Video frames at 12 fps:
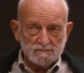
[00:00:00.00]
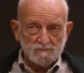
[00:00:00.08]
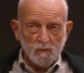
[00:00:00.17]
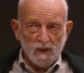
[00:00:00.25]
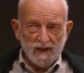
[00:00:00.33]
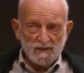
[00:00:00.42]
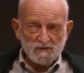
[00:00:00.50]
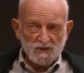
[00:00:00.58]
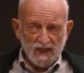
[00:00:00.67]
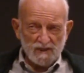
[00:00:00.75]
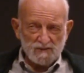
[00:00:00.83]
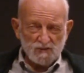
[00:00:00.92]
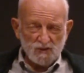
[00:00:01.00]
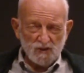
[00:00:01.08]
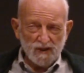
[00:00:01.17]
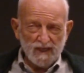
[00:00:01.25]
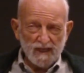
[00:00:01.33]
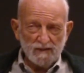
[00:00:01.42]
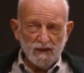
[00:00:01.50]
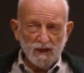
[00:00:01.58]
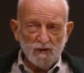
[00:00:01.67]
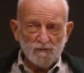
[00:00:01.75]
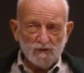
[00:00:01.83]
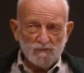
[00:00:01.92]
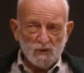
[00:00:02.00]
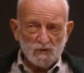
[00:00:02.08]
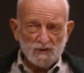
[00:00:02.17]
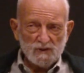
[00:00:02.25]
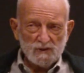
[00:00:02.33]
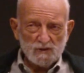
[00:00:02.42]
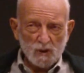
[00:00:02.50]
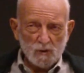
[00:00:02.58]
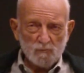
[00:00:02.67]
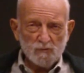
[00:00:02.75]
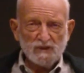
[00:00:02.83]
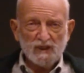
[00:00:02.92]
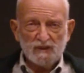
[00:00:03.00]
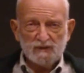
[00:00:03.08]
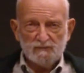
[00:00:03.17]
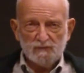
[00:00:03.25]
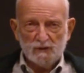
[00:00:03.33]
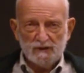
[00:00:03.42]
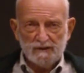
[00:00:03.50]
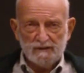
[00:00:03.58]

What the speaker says: What insights do you get from using the term productivore?